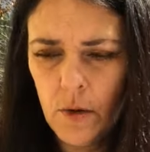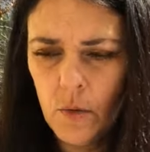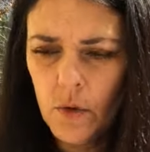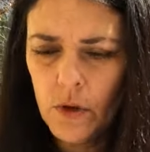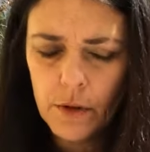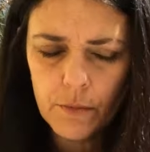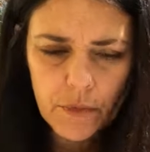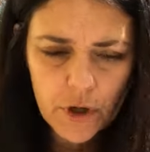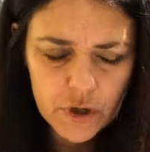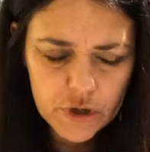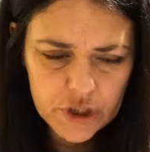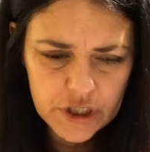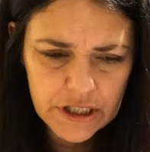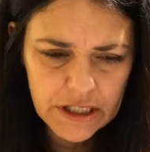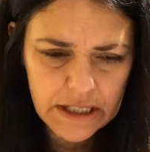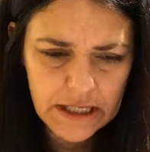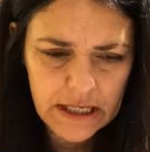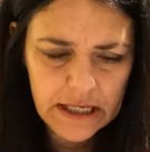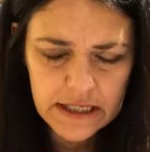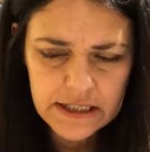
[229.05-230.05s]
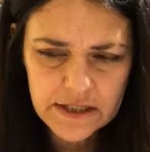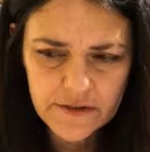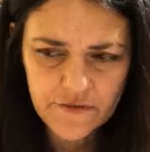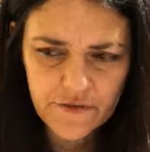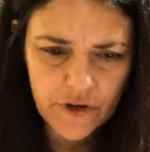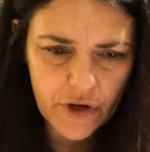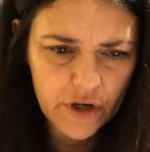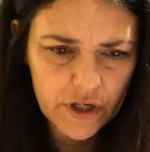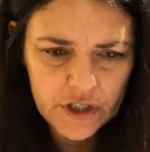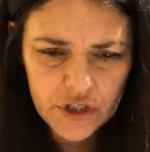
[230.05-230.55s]
Well, emotionally, it's a
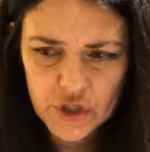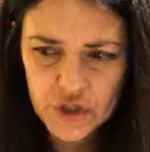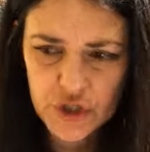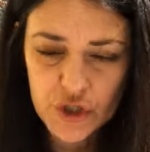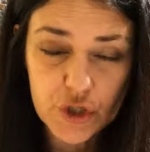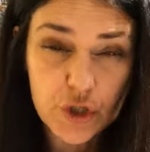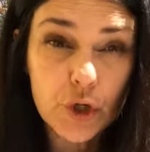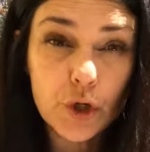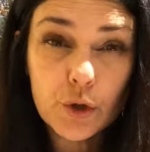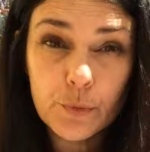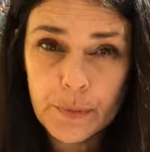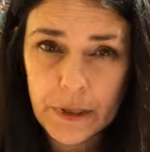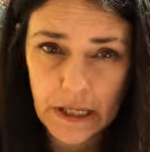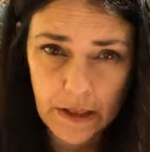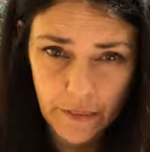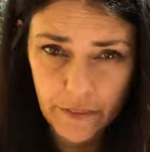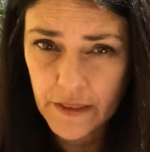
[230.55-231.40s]
very disturbing